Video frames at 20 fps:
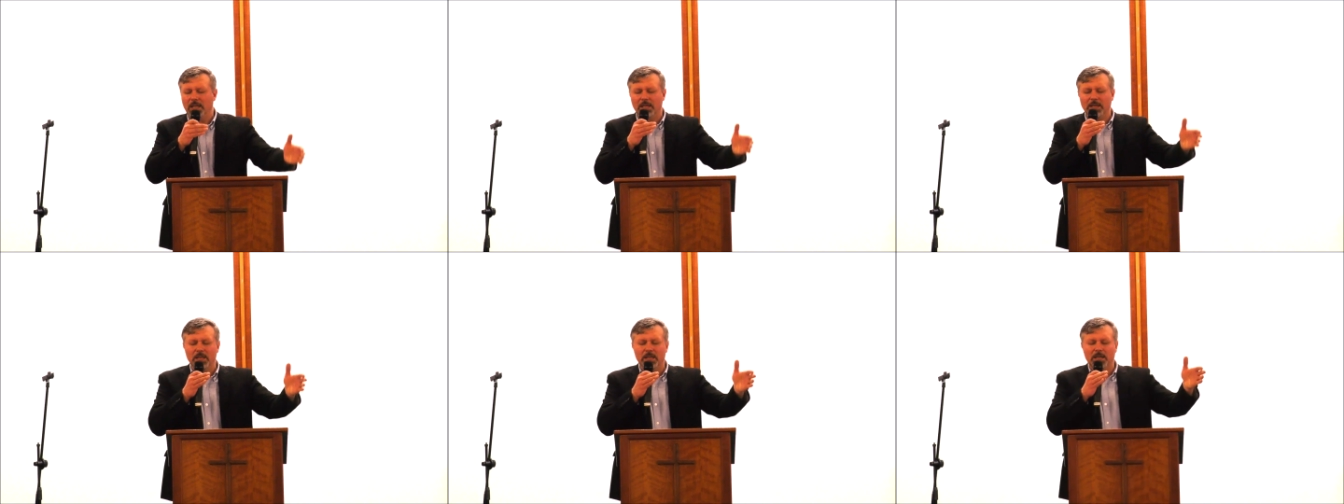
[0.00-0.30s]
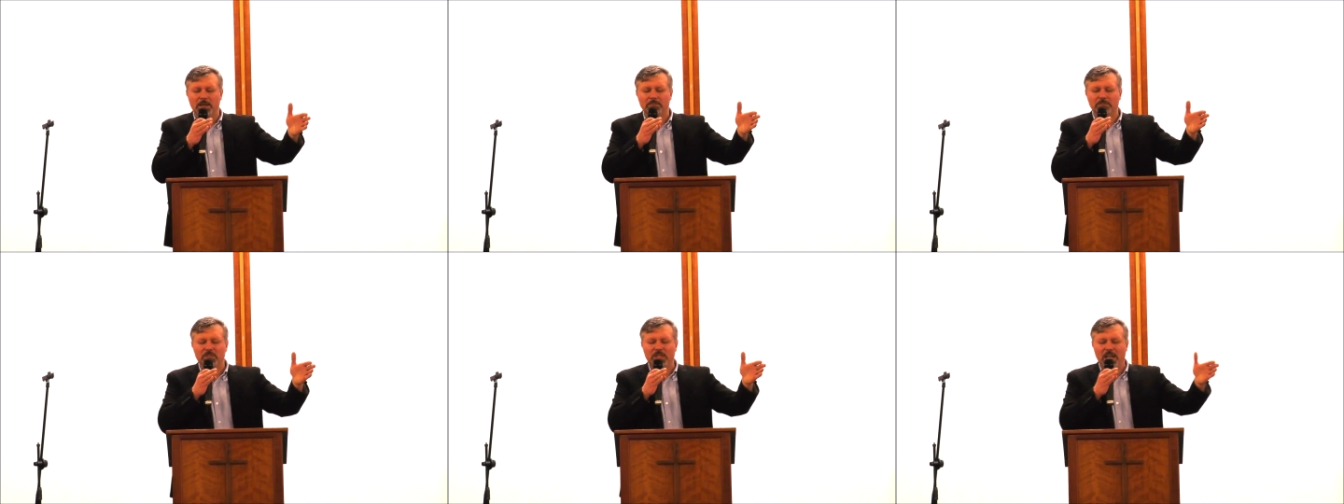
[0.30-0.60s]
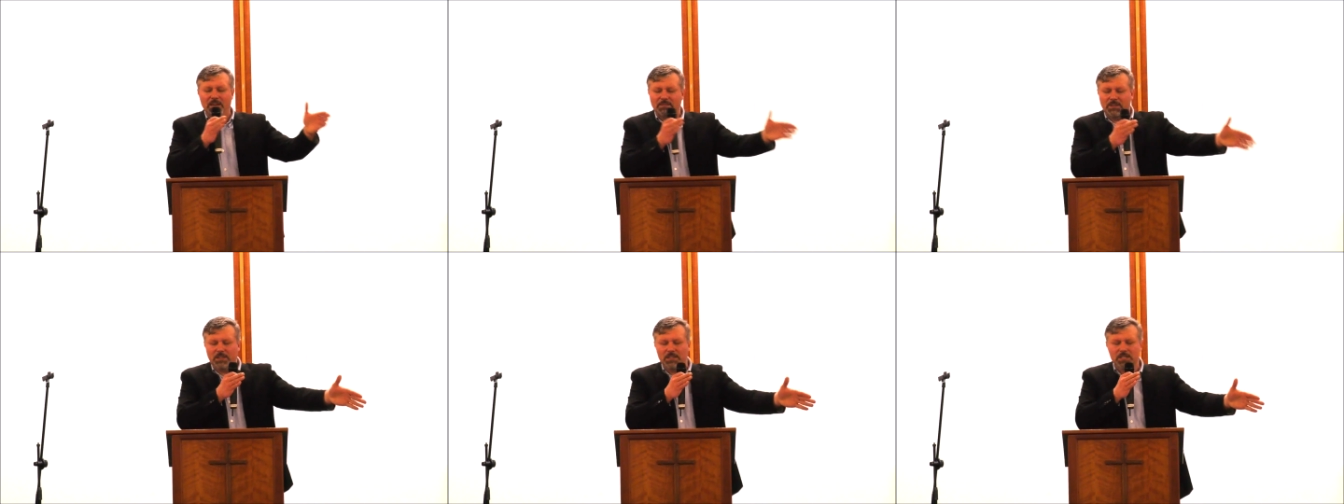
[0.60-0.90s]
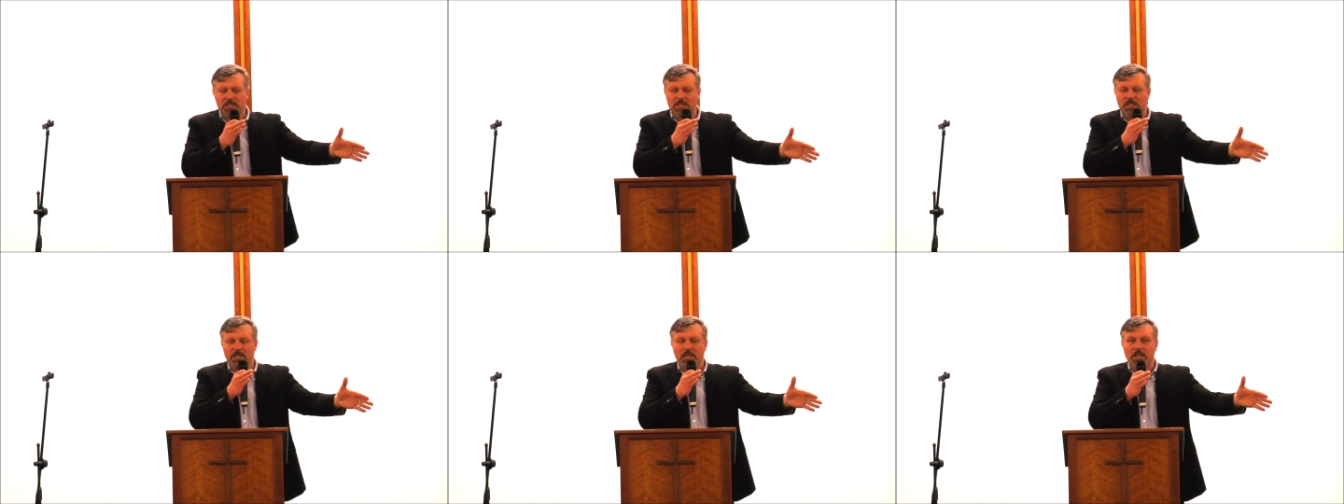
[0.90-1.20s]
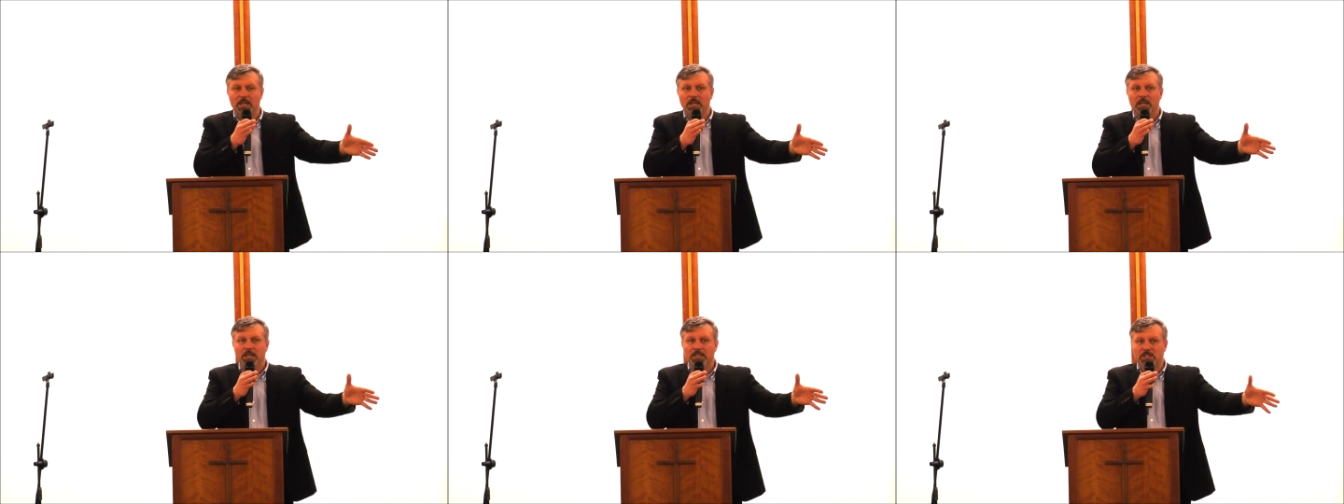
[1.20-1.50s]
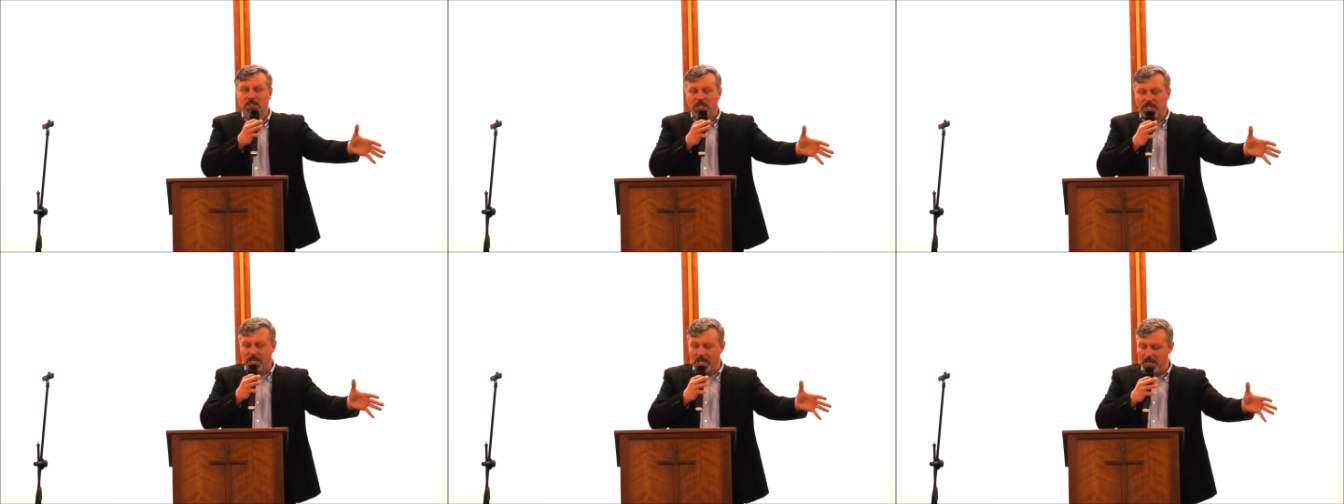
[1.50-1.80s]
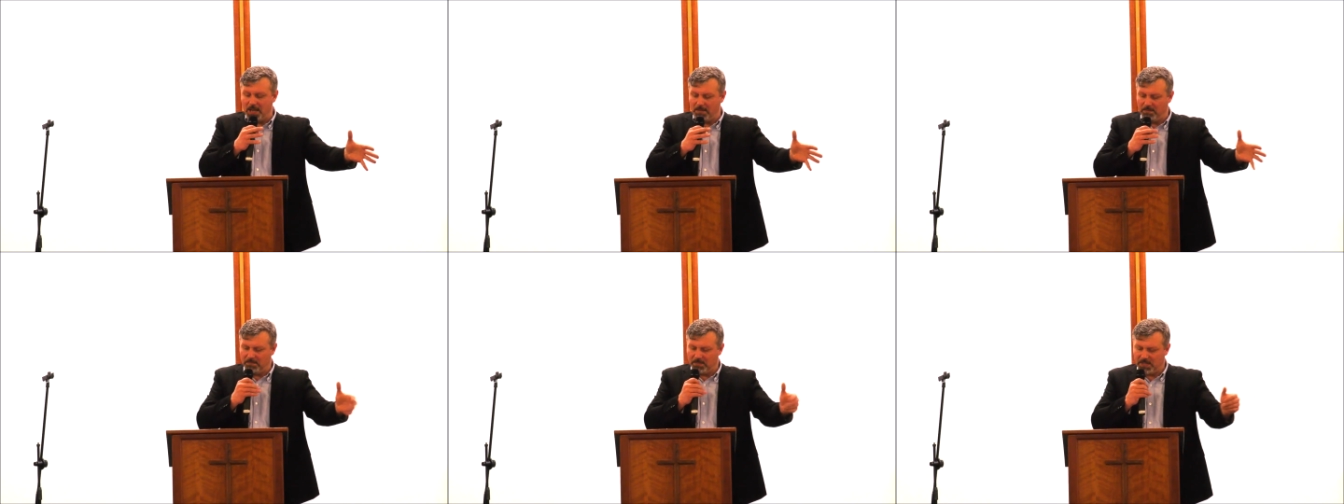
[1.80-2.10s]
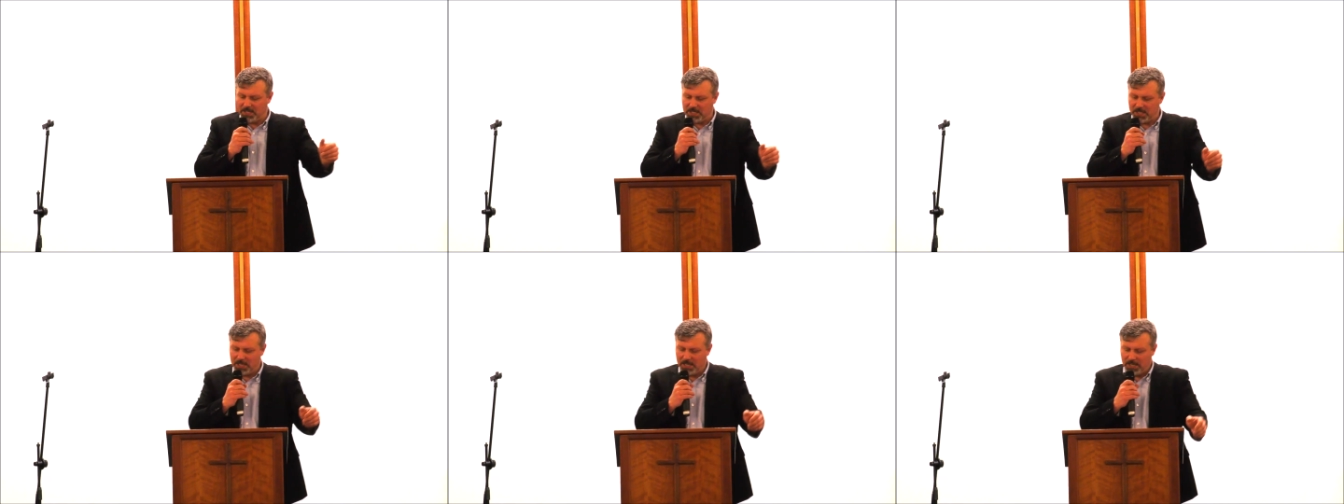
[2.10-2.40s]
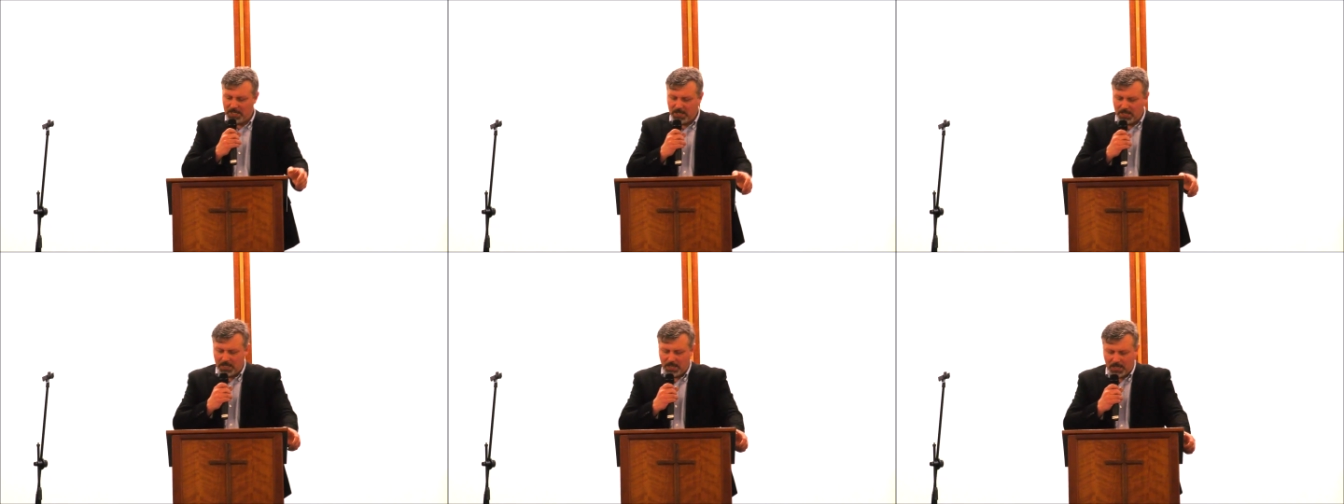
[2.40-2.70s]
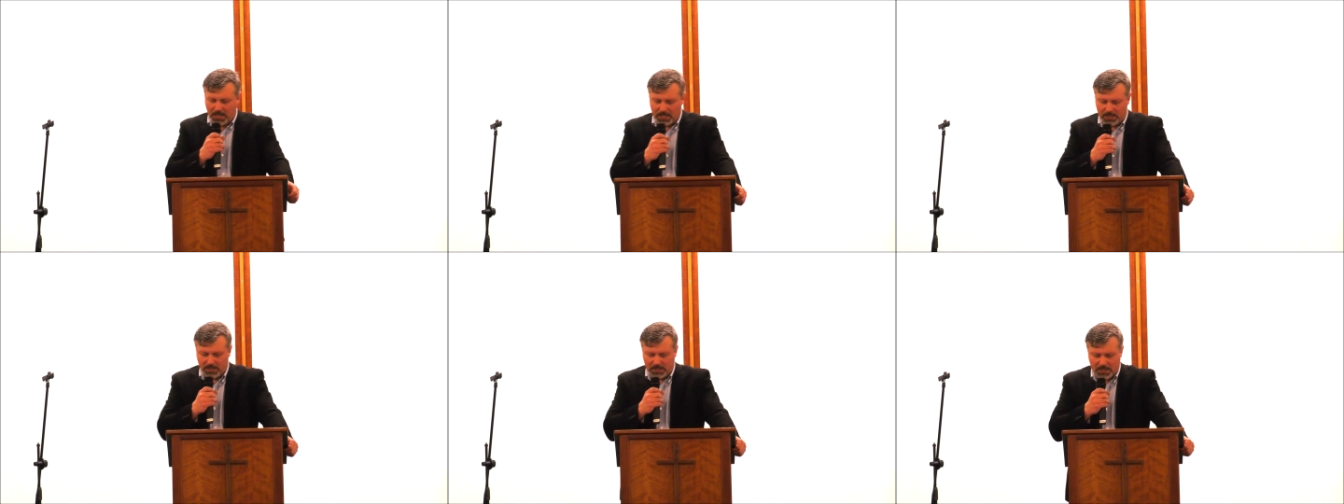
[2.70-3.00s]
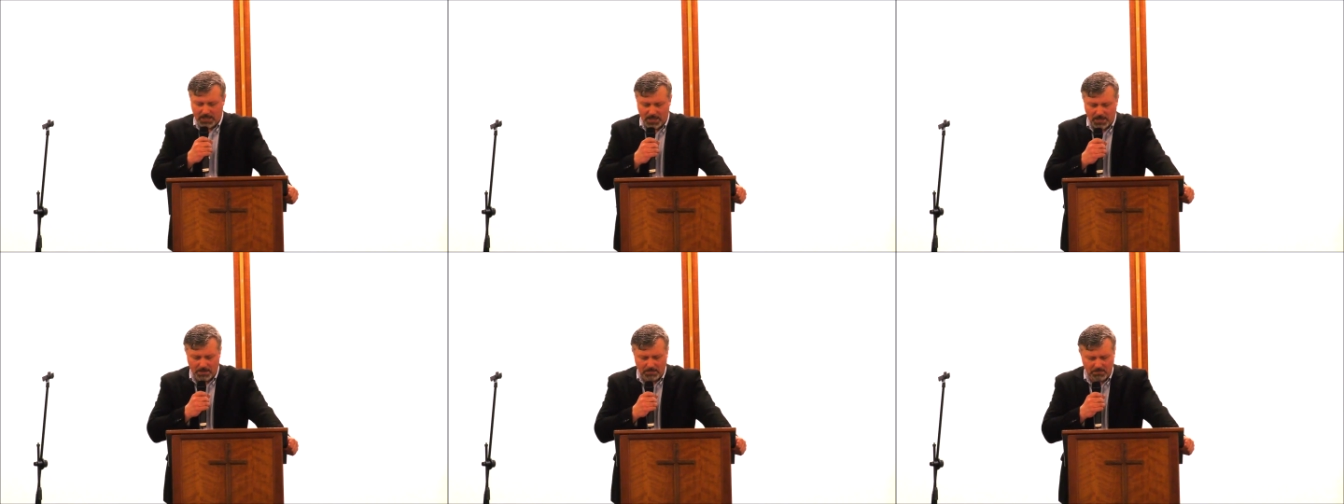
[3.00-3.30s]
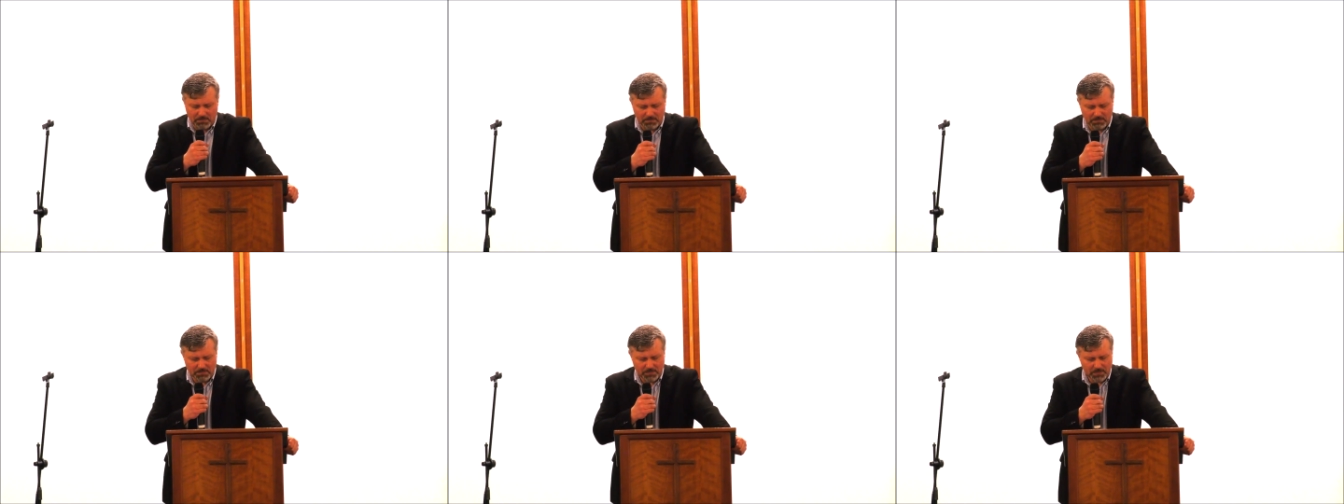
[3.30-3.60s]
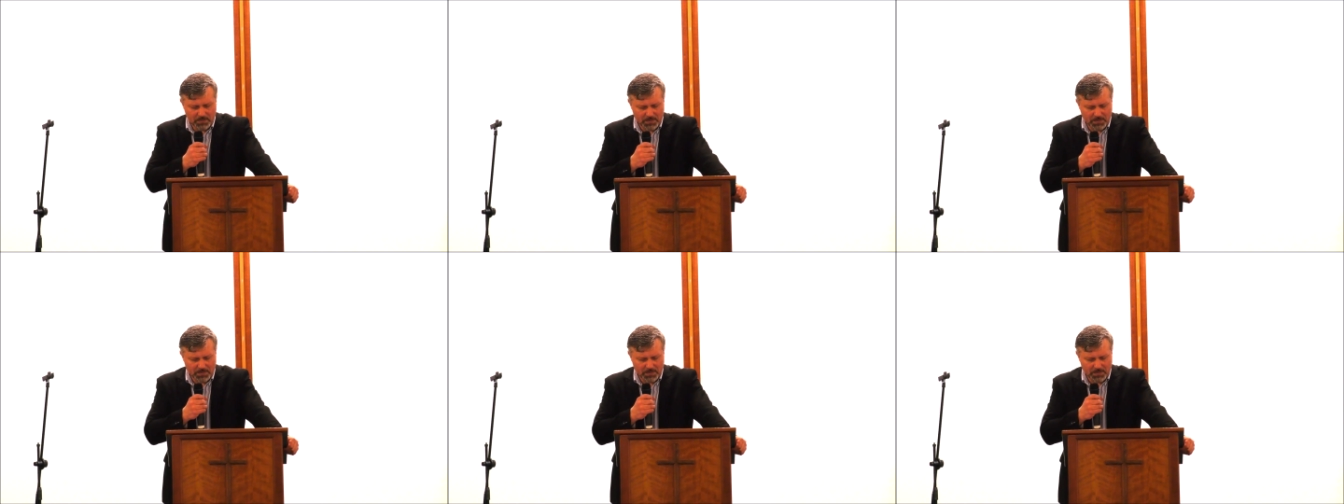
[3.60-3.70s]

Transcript: in uh, devil's schemes and um,